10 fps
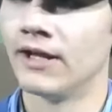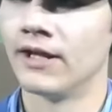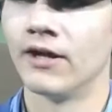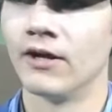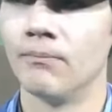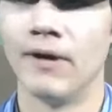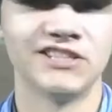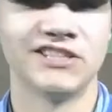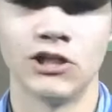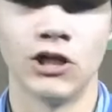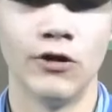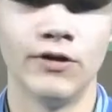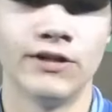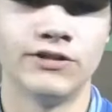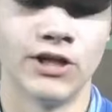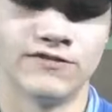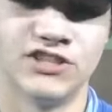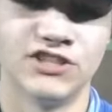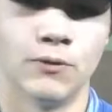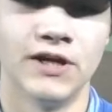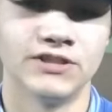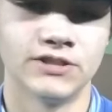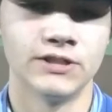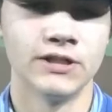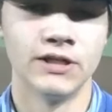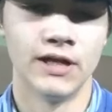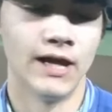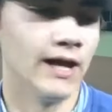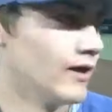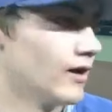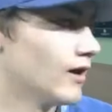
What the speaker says: and bases loaded, tough situation, and